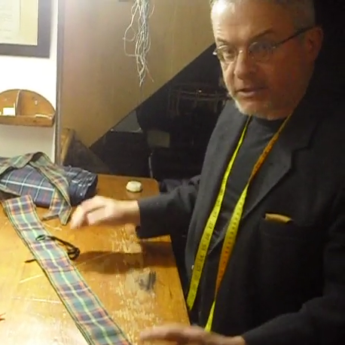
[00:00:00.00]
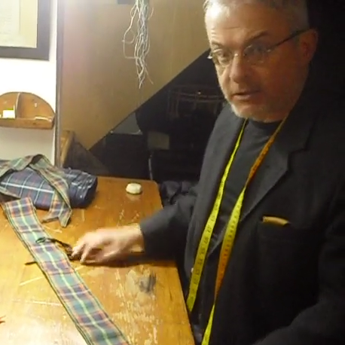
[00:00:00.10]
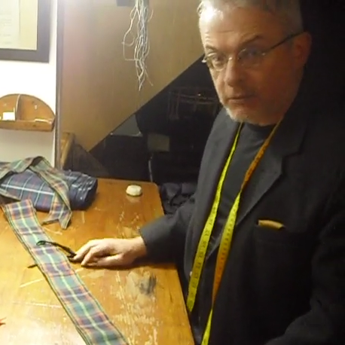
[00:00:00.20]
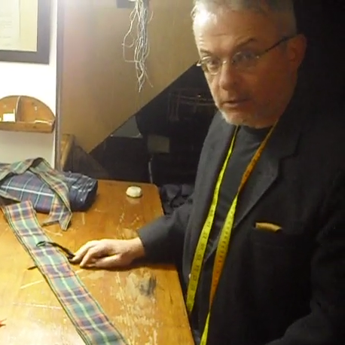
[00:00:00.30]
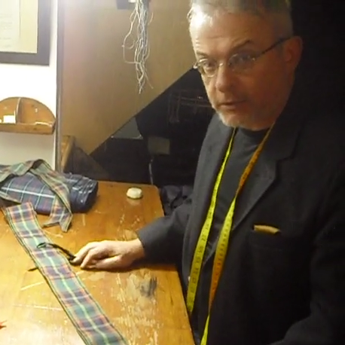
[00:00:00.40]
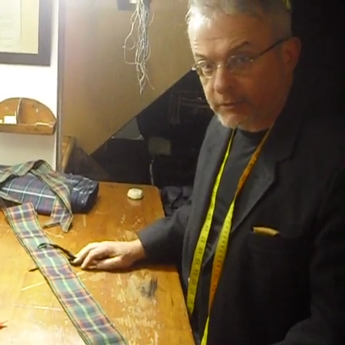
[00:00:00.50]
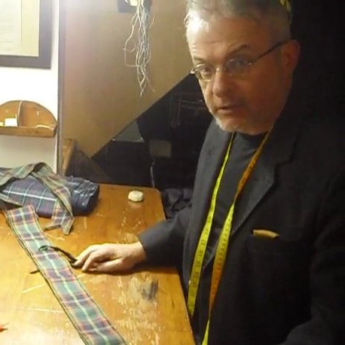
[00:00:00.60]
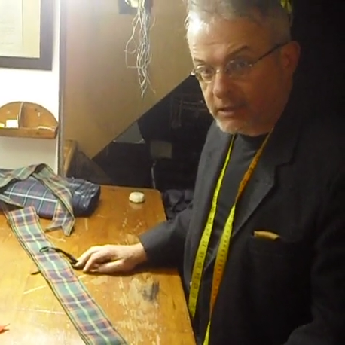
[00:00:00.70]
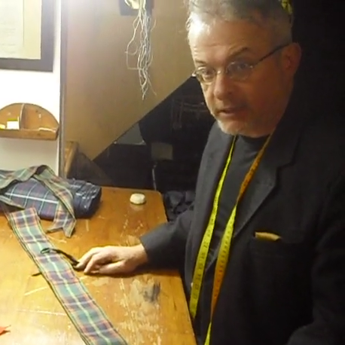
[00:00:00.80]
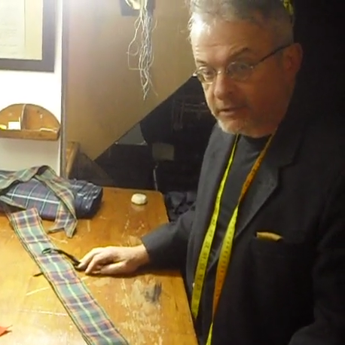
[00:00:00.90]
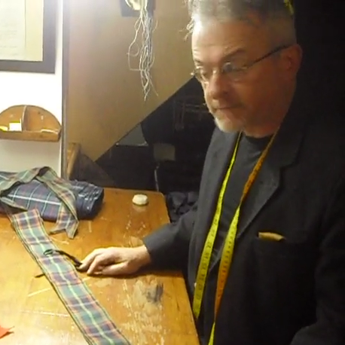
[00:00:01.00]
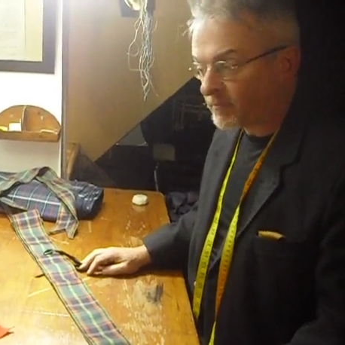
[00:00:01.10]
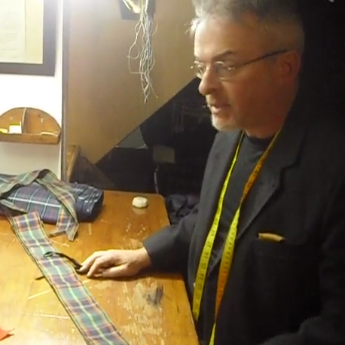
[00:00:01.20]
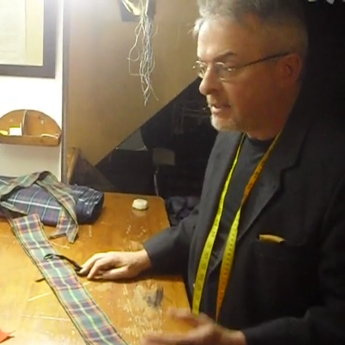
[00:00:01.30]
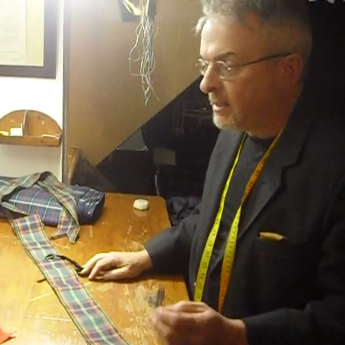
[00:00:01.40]
is no longer the case.
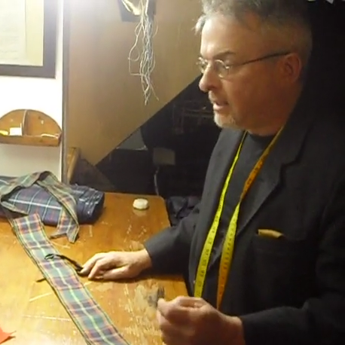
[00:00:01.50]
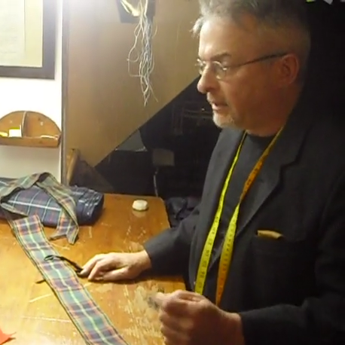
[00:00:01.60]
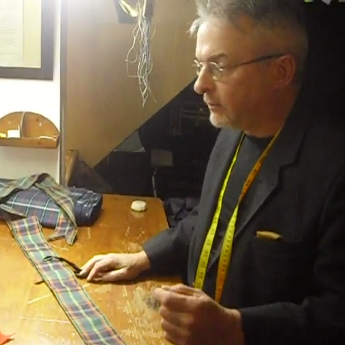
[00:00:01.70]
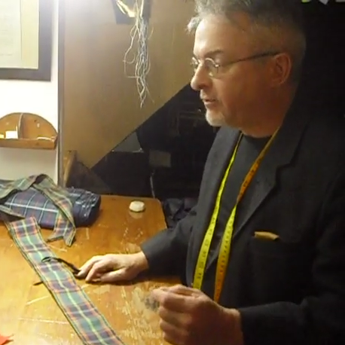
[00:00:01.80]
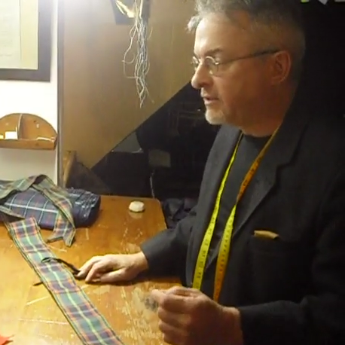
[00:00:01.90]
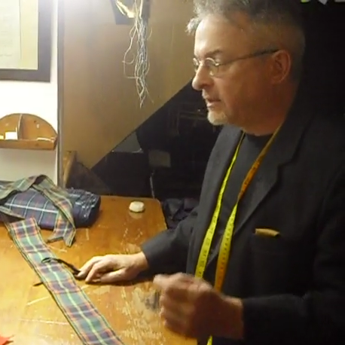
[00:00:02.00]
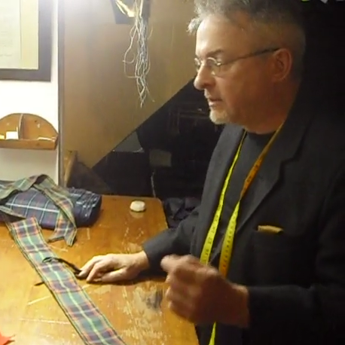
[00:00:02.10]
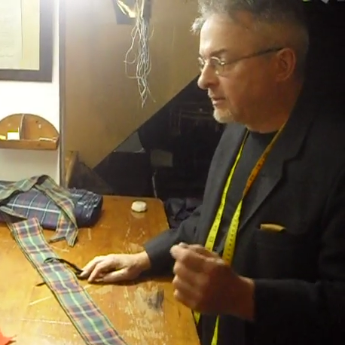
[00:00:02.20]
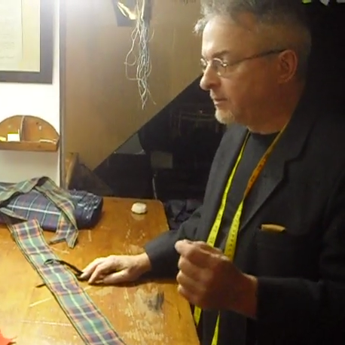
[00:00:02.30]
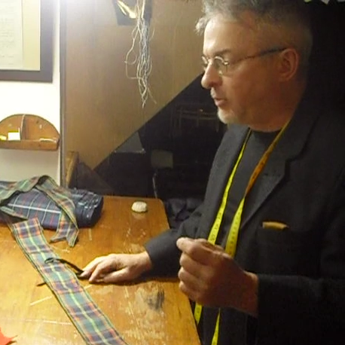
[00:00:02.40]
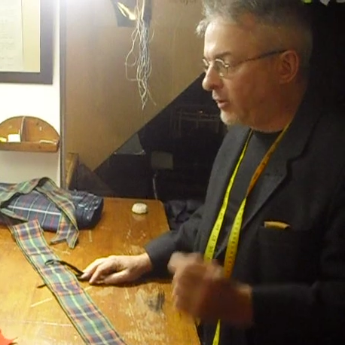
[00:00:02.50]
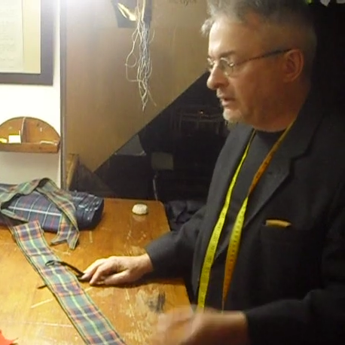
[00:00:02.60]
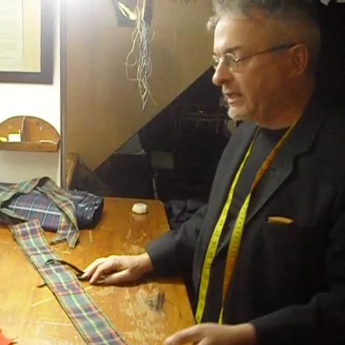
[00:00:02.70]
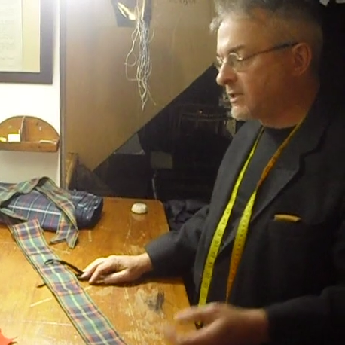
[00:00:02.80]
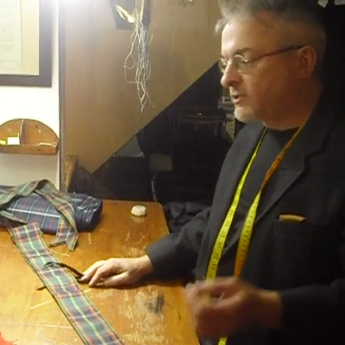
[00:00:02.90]
I don't think that
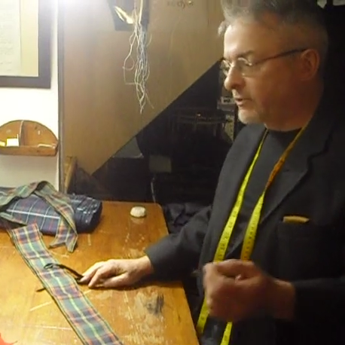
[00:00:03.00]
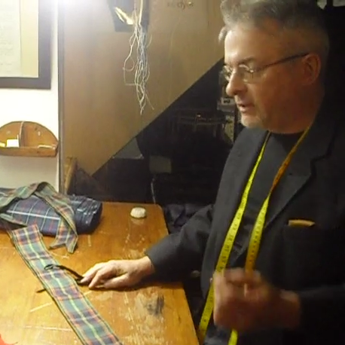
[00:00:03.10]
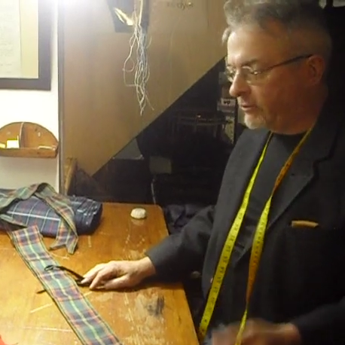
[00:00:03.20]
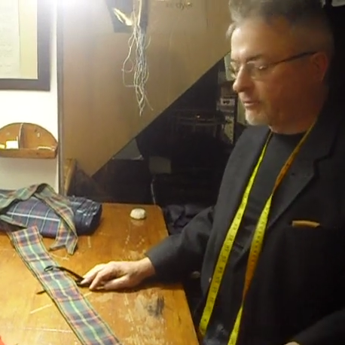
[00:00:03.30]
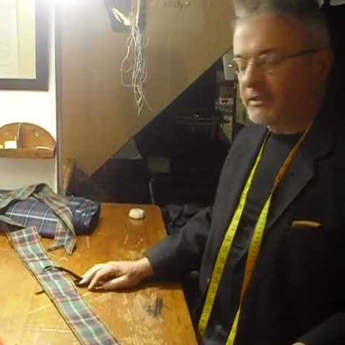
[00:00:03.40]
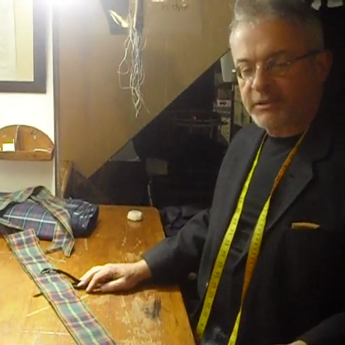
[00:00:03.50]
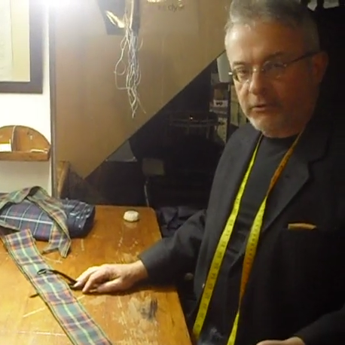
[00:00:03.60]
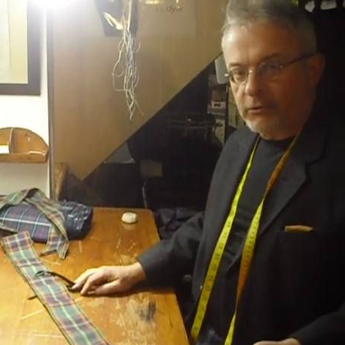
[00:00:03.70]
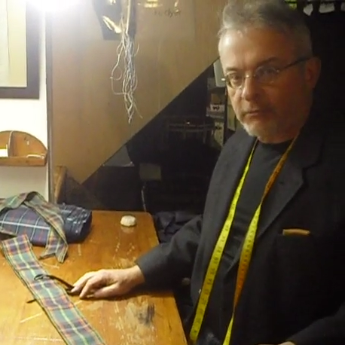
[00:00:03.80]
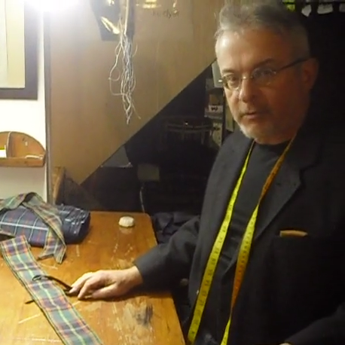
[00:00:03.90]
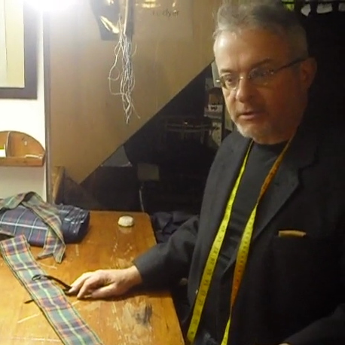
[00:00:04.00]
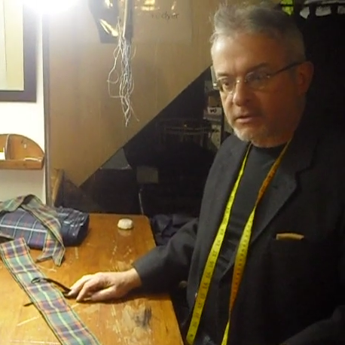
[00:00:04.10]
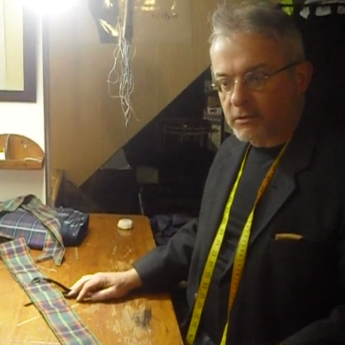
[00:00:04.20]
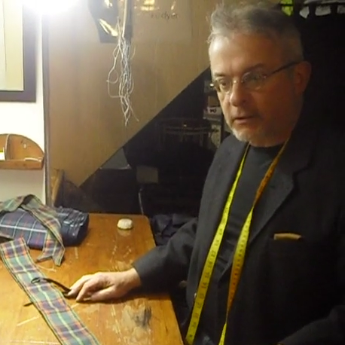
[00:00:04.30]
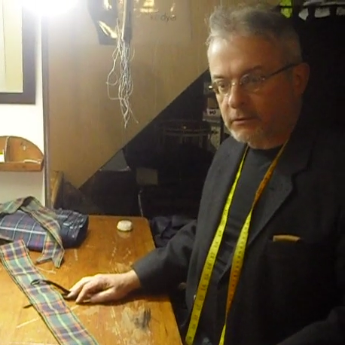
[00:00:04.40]
polyester and other material ribbons
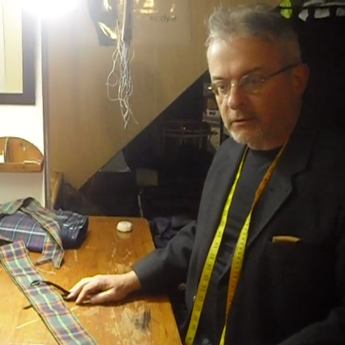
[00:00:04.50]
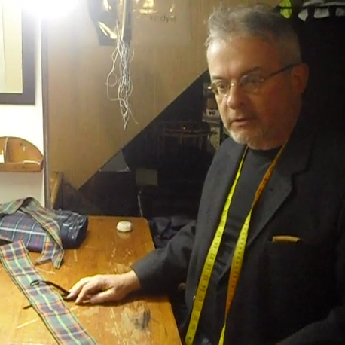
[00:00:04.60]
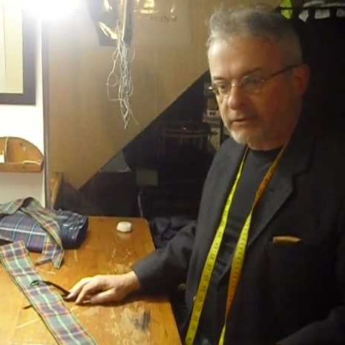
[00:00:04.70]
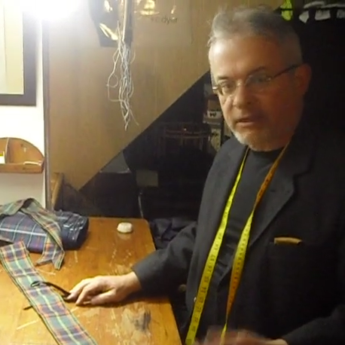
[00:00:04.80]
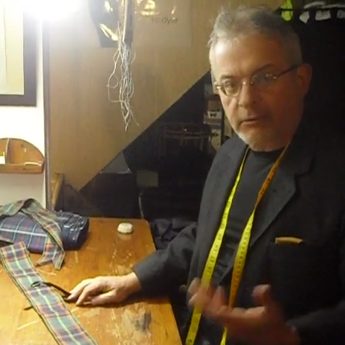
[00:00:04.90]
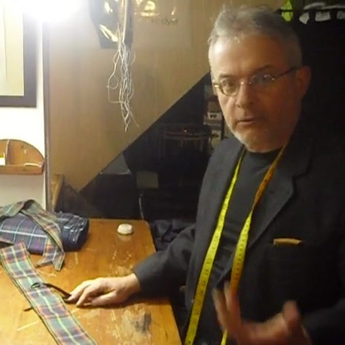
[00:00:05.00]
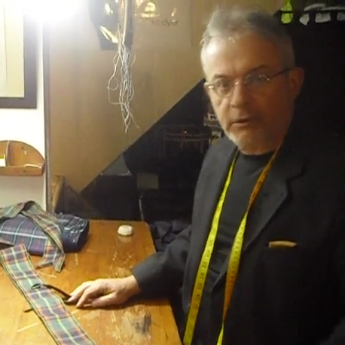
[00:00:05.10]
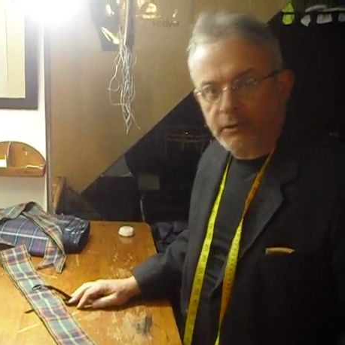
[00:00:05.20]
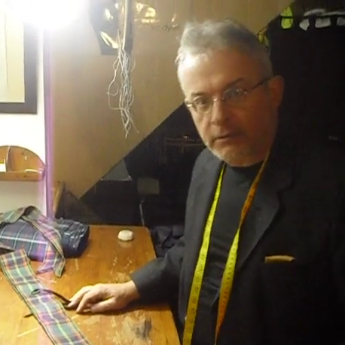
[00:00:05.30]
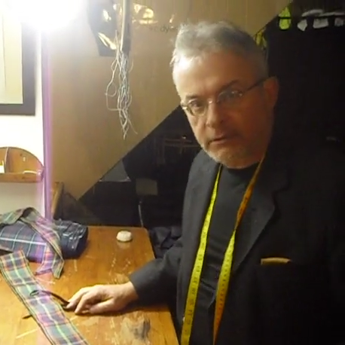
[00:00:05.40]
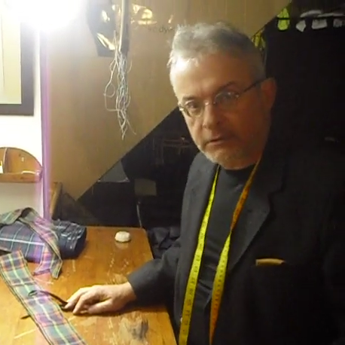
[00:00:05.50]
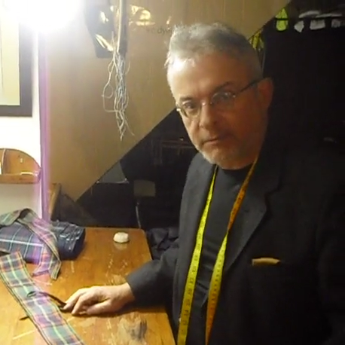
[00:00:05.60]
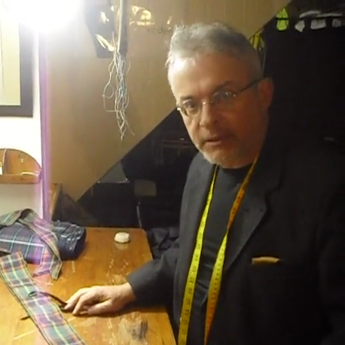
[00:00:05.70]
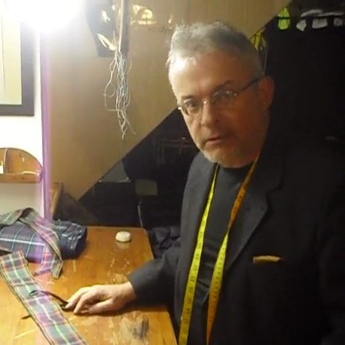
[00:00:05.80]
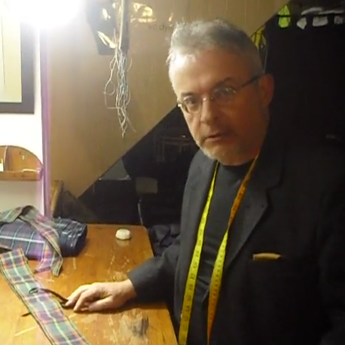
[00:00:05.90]
they don't look good to me,
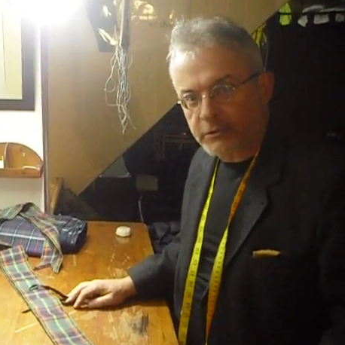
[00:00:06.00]
they look